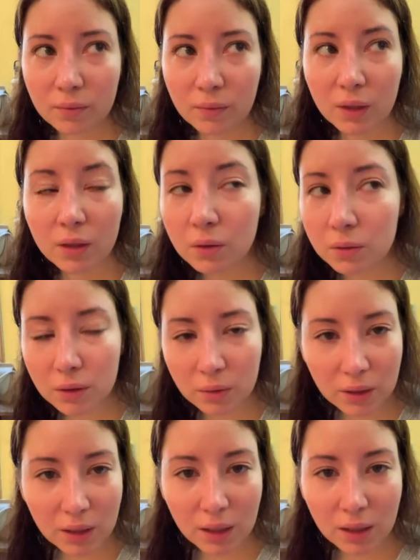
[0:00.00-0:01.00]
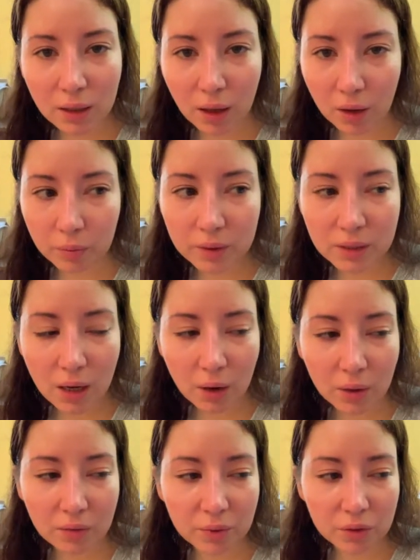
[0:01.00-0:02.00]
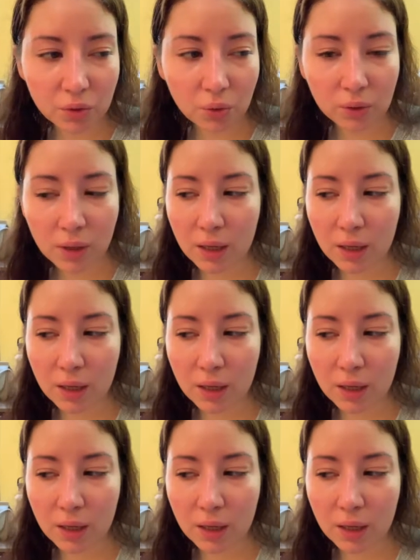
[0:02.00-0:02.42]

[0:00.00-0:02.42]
The only way they can help is how I've been told,